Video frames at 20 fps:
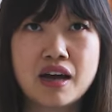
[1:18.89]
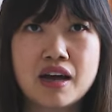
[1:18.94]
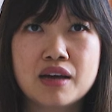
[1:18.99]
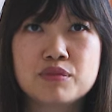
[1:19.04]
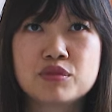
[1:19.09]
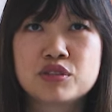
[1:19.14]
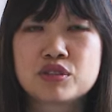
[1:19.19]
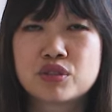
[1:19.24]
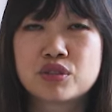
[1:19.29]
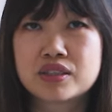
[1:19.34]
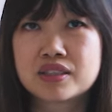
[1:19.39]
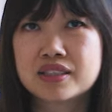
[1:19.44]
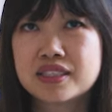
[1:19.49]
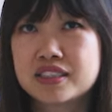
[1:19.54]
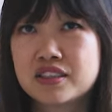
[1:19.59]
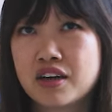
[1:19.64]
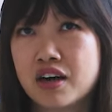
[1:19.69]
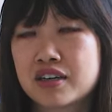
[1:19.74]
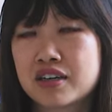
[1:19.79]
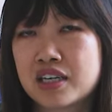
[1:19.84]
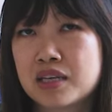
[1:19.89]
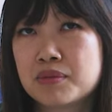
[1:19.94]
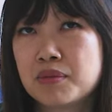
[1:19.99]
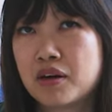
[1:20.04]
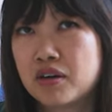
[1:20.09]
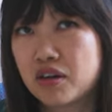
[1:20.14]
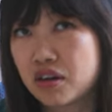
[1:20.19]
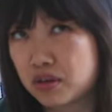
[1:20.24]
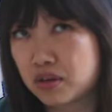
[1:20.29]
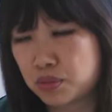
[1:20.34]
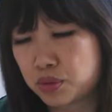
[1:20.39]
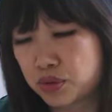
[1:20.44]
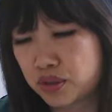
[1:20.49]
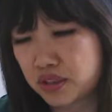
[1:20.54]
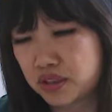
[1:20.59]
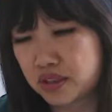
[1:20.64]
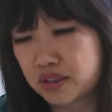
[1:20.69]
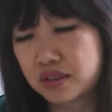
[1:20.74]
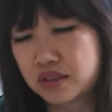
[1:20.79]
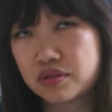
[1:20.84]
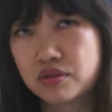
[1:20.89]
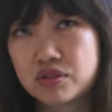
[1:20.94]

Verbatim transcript: I'm strictly talking about art prints,